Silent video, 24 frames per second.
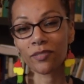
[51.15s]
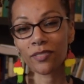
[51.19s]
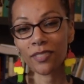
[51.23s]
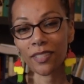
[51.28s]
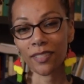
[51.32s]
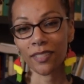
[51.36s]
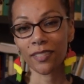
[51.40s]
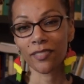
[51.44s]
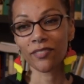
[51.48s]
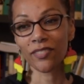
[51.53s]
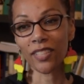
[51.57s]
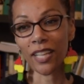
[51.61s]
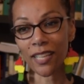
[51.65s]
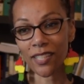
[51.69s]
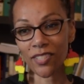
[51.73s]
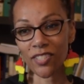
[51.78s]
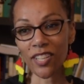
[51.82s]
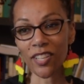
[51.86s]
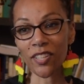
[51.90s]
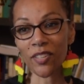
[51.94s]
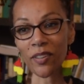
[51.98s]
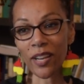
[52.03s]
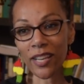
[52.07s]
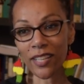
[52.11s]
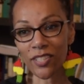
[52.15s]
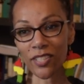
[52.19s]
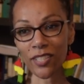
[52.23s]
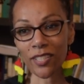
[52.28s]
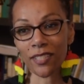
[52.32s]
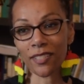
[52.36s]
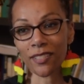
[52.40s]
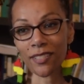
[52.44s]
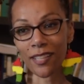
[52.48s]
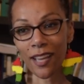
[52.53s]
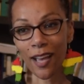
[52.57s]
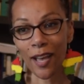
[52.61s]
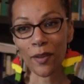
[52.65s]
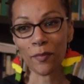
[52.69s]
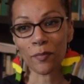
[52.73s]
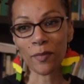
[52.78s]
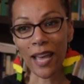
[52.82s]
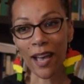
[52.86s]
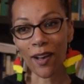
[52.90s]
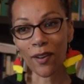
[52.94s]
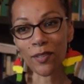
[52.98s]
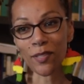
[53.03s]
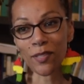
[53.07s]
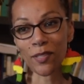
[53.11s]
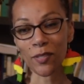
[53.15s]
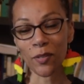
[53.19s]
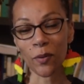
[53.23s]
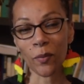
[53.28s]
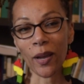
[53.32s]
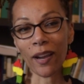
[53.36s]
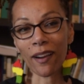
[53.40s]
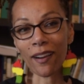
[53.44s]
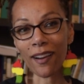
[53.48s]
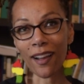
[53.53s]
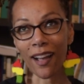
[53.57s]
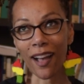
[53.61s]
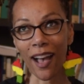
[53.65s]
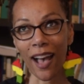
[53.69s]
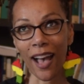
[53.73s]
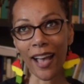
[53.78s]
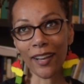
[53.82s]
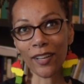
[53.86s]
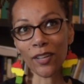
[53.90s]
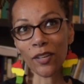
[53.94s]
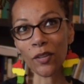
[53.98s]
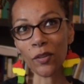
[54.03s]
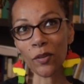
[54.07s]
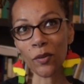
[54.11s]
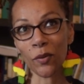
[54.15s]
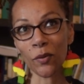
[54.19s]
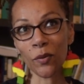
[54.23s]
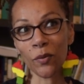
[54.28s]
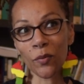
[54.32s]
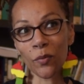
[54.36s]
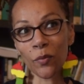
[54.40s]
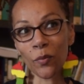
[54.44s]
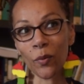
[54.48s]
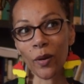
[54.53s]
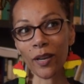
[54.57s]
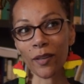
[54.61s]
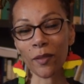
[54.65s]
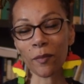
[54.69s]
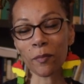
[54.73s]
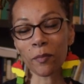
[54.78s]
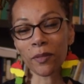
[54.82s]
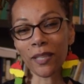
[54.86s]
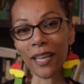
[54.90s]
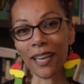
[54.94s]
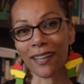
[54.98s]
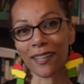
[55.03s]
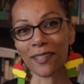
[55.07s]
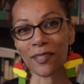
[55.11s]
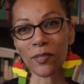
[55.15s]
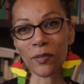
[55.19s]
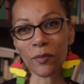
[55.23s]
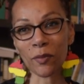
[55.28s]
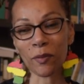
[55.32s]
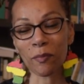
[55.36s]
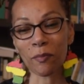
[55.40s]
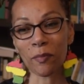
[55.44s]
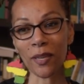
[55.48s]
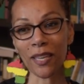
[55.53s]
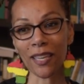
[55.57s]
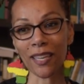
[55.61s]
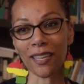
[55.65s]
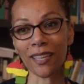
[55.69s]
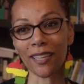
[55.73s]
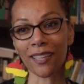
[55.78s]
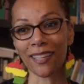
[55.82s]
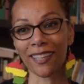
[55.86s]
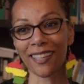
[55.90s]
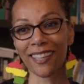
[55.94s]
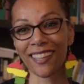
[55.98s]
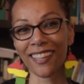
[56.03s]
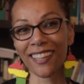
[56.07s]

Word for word: of Next Generation timed out so where I knew where the planets would be